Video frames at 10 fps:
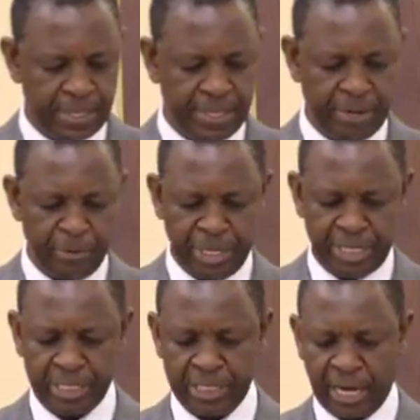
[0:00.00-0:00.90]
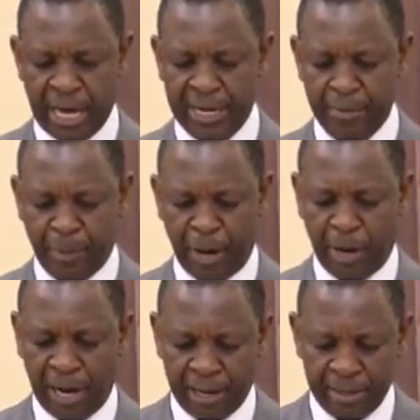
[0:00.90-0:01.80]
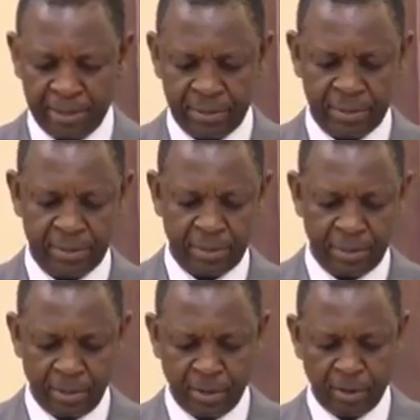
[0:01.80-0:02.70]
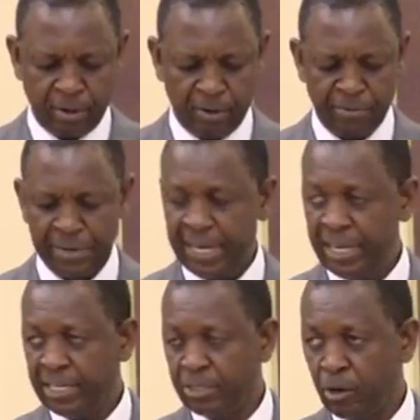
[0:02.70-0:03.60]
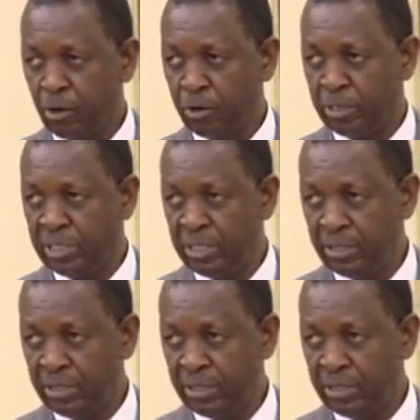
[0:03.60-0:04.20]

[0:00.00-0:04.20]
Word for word: the reach and the power of age-old